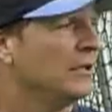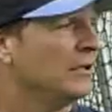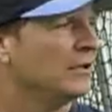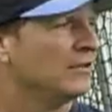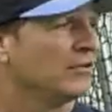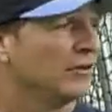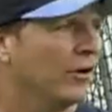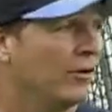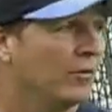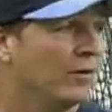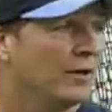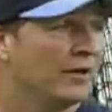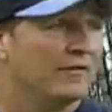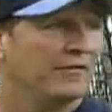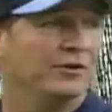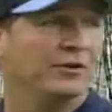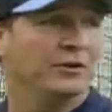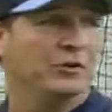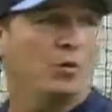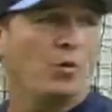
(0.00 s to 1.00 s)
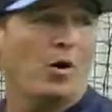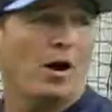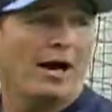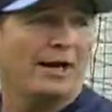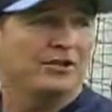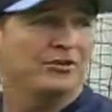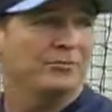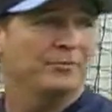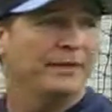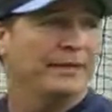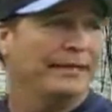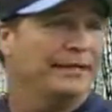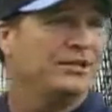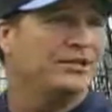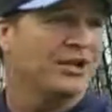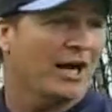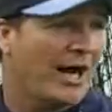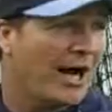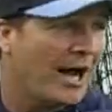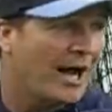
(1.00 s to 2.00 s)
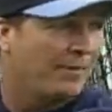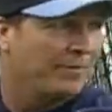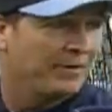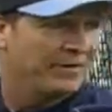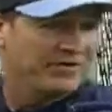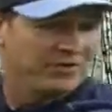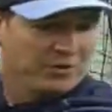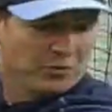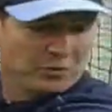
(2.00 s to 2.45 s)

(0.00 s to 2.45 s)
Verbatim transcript: So if you watch me chop, if you